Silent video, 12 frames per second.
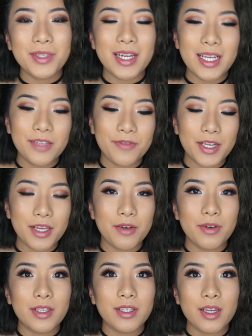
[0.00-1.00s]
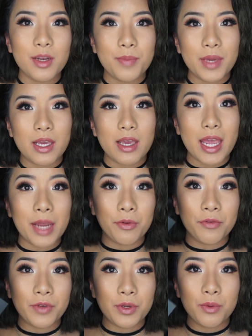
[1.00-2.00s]
today's video is going to be a
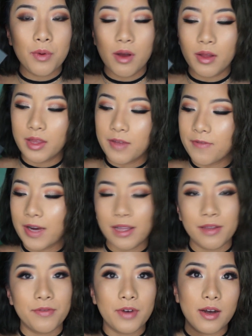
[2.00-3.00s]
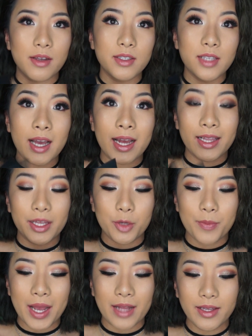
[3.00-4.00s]
review on the Violet Voss
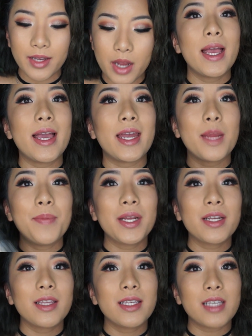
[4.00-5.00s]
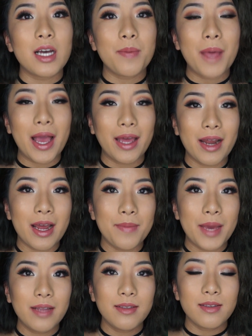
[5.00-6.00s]
Highlighter Palette. And I picked this up at
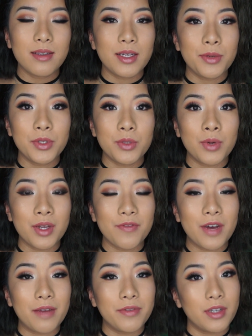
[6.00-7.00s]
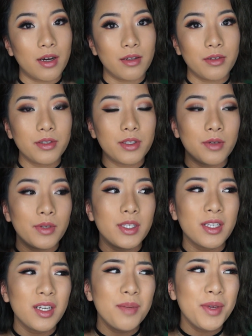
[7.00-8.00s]
IMATS and it was $25. So
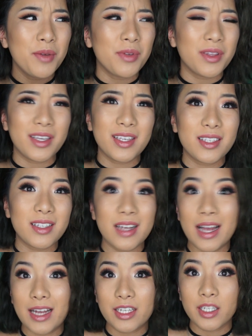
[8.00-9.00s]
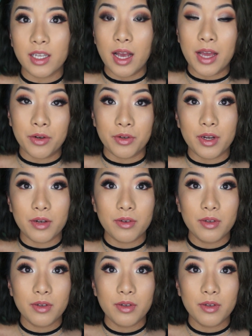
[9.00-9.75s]
it's going to be released, actually I don't know.